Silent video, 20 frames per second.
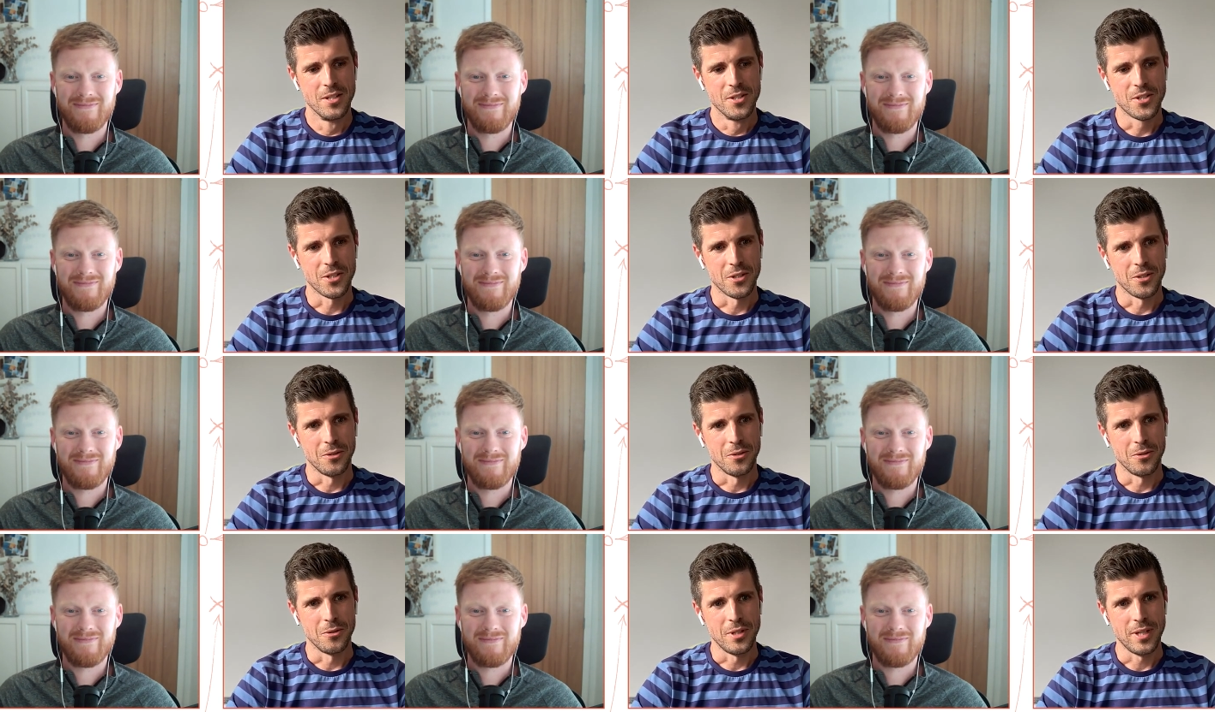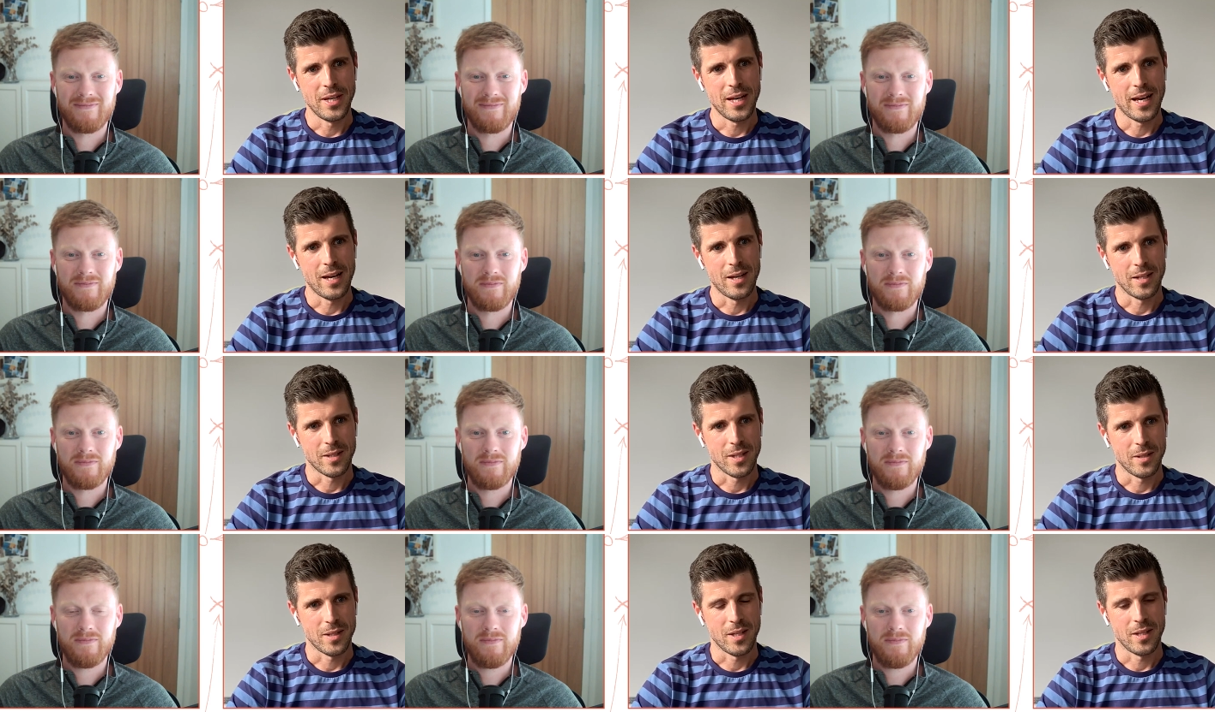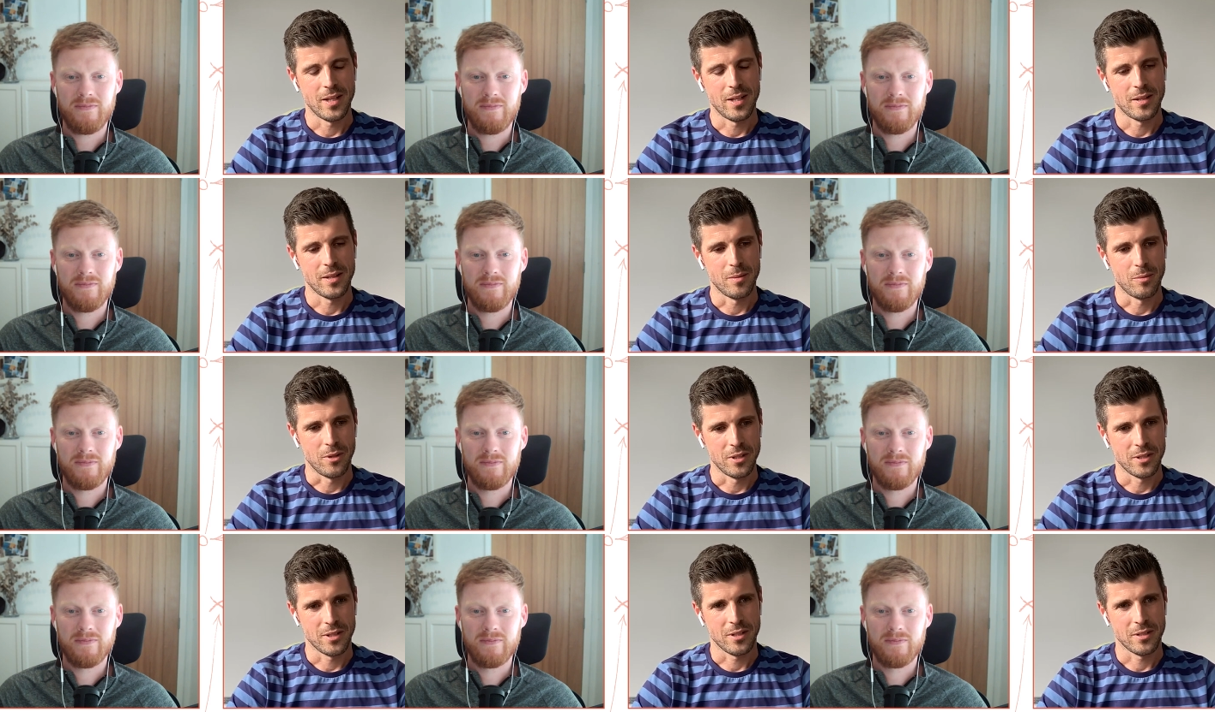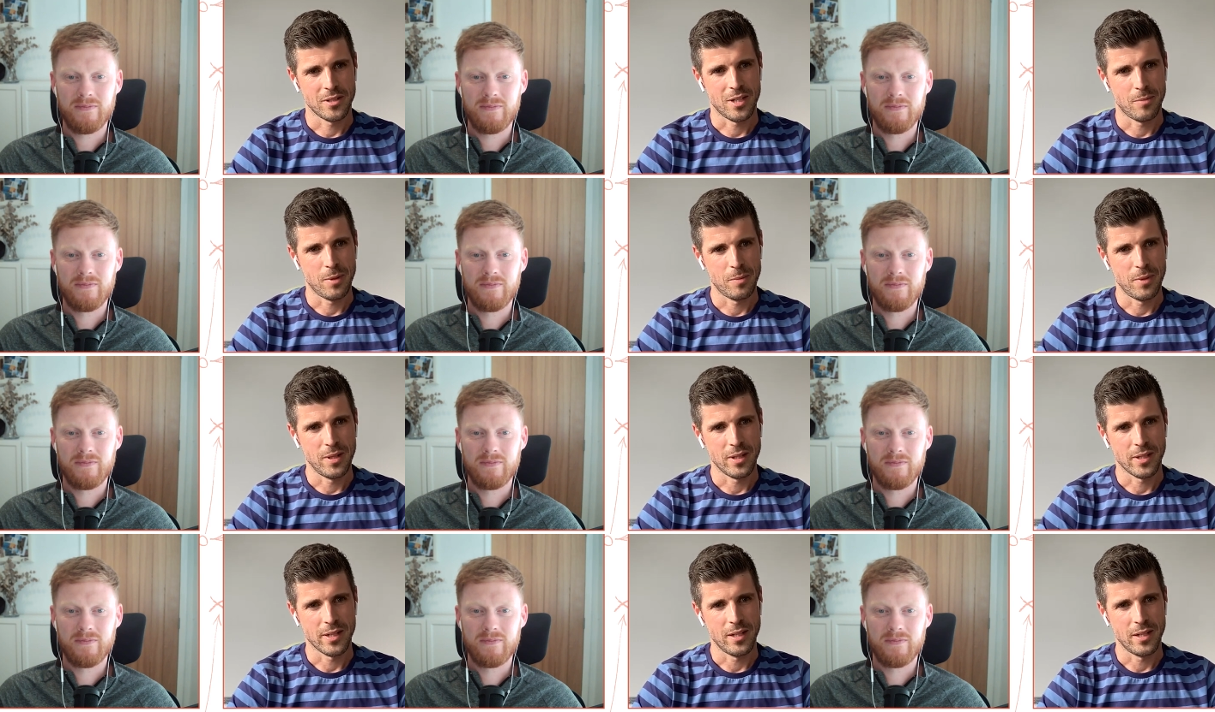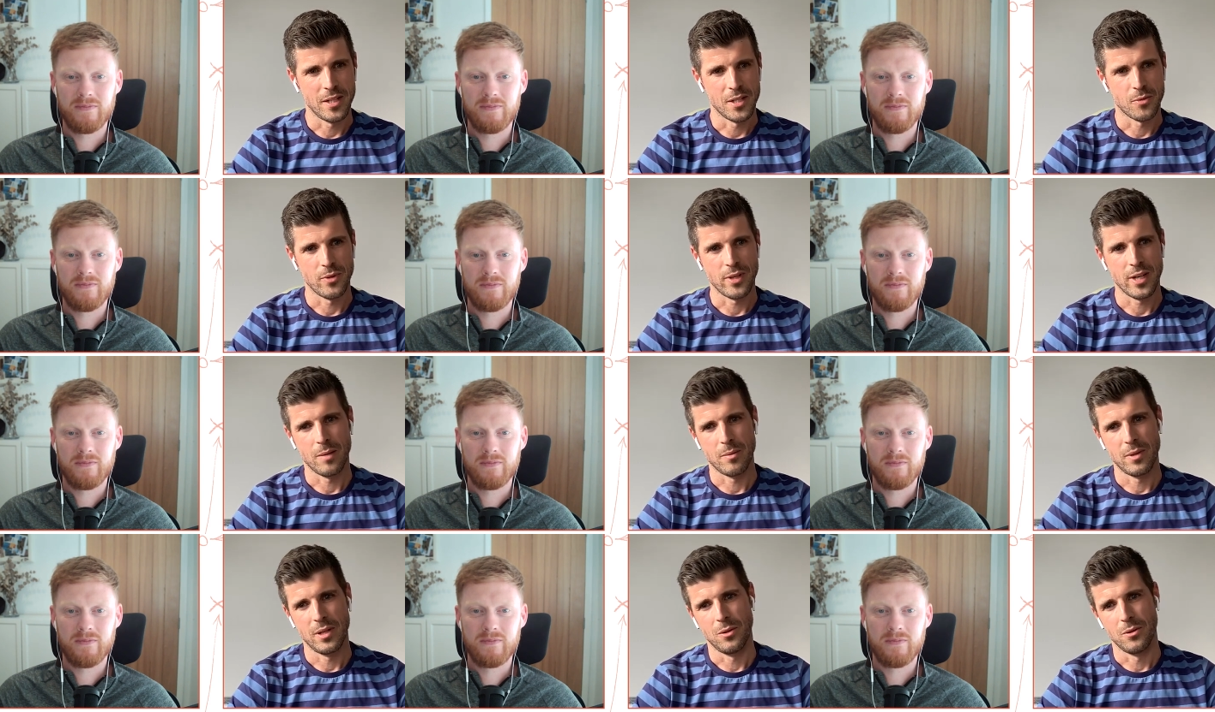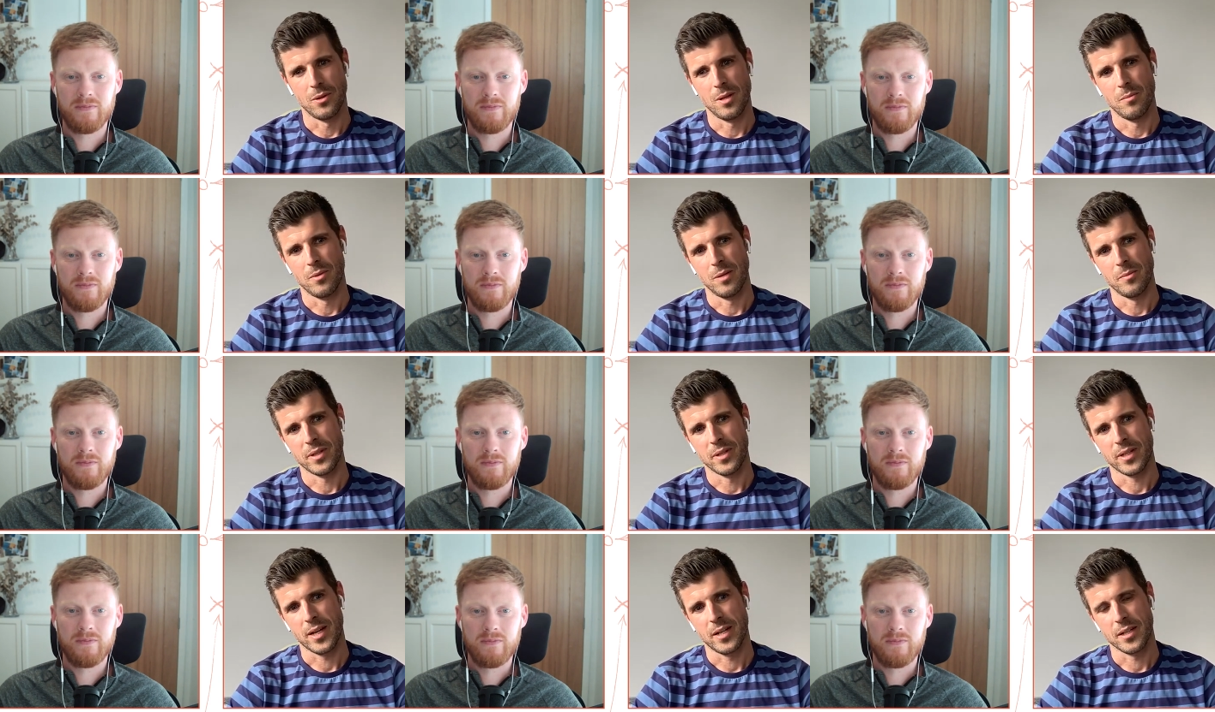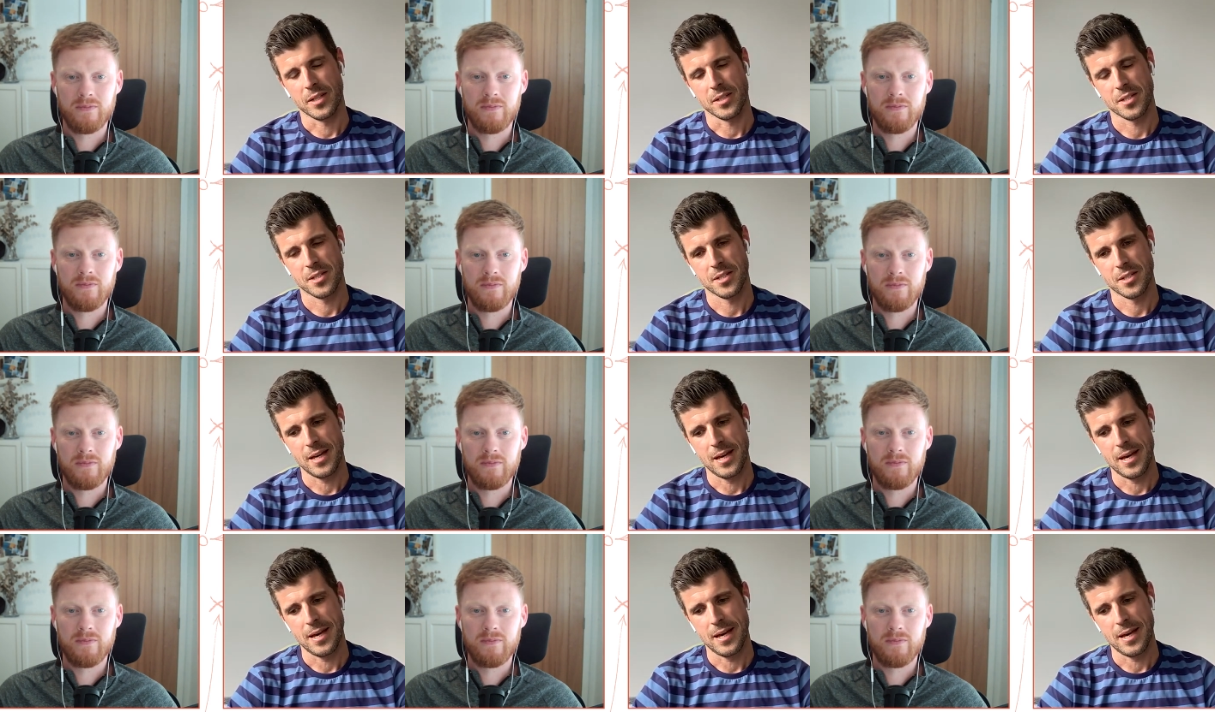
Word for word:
Speaker 1: so yeah, the, the, the, broad topic being Achilles rehab and lower limb biomechanics.